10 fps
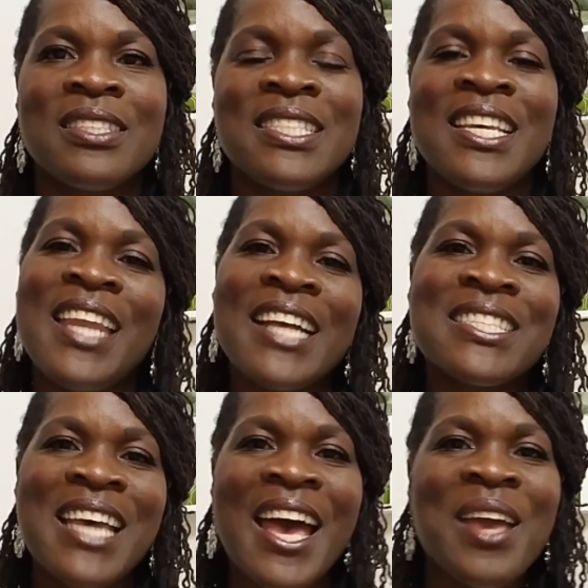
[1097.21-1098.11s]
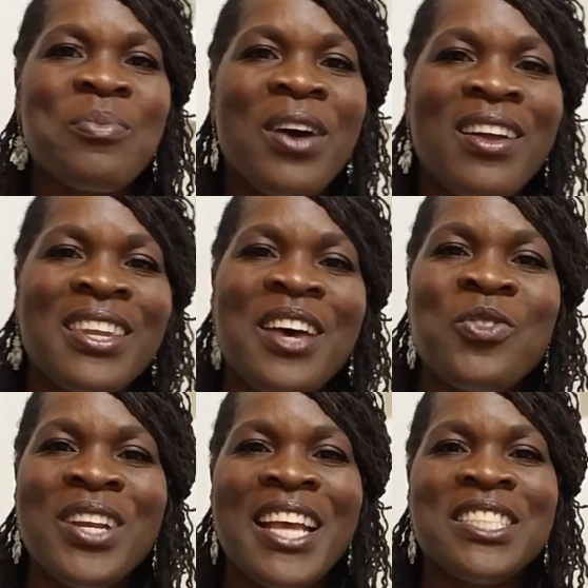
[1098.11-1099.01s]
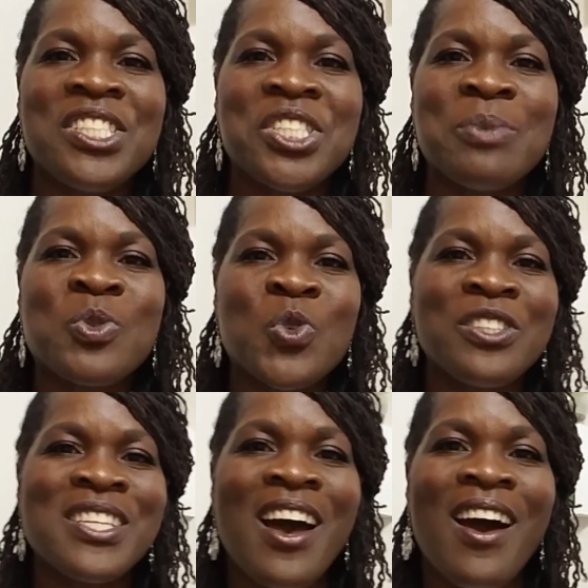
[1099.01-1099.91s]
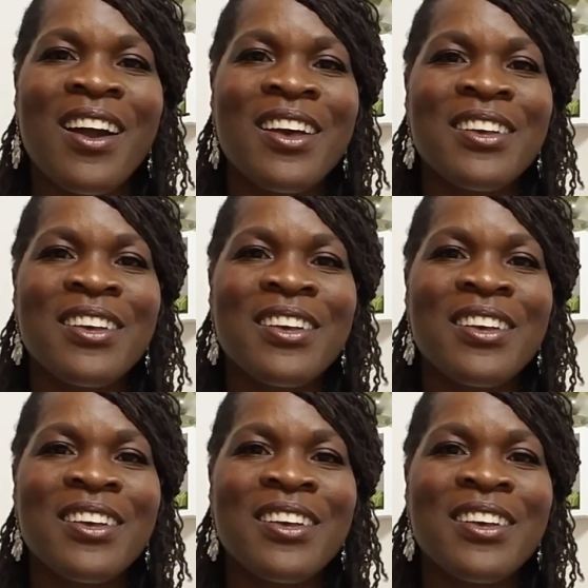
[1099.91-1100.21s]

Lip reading: See you next time on Love Relationships Real Talk.